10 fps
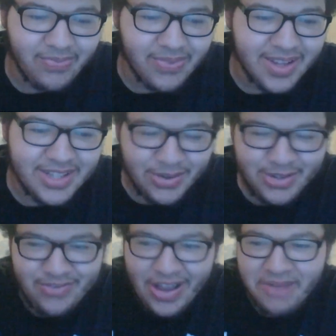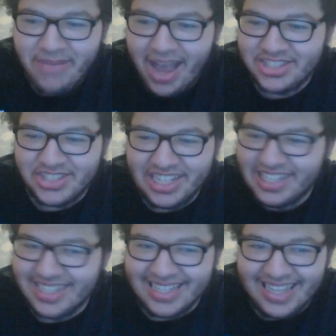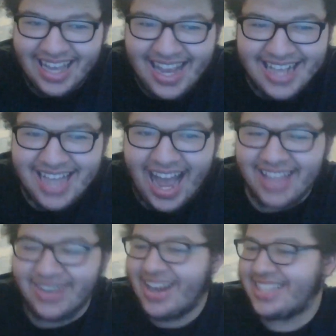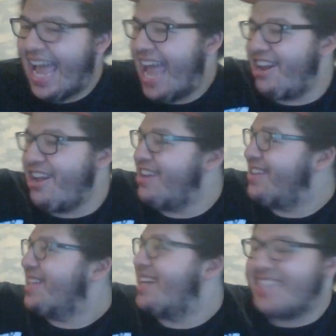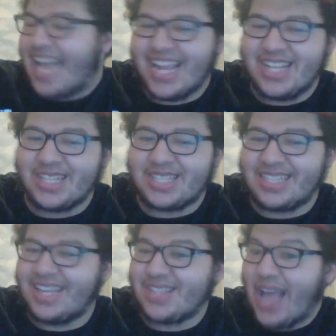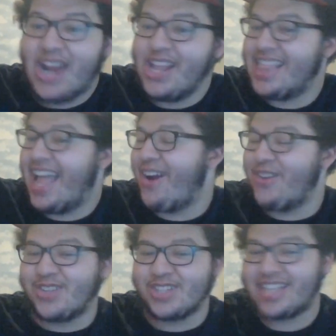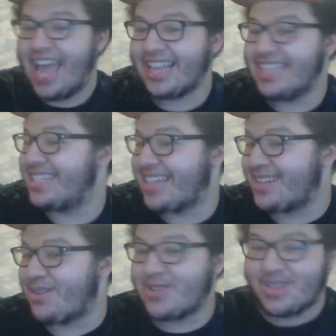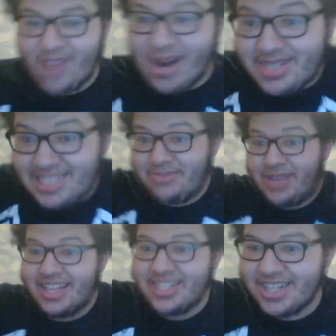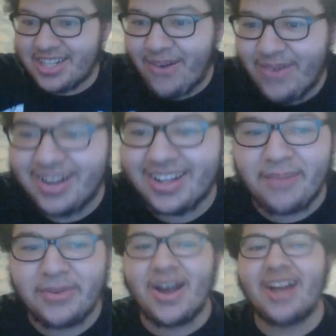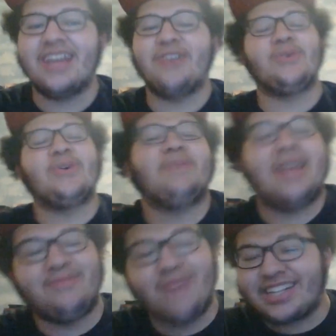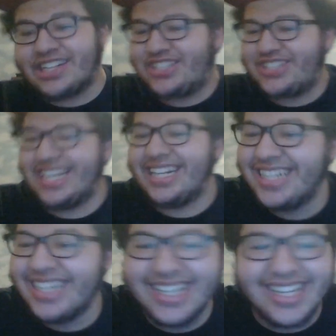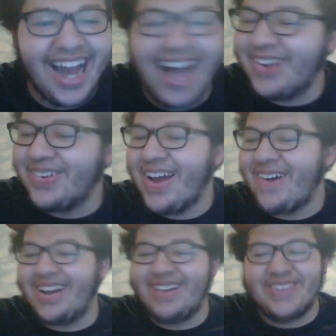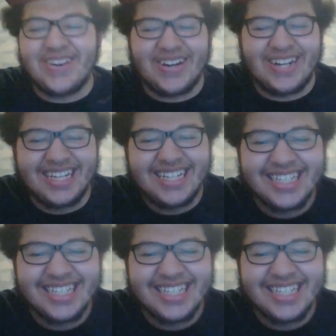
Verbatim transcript: So is Venom actually is either is Eddie is Eddie just is Eddie there just tackling these guys or is the Venom simulant legit coming coming on him and wrecking shit? I don't know anymore.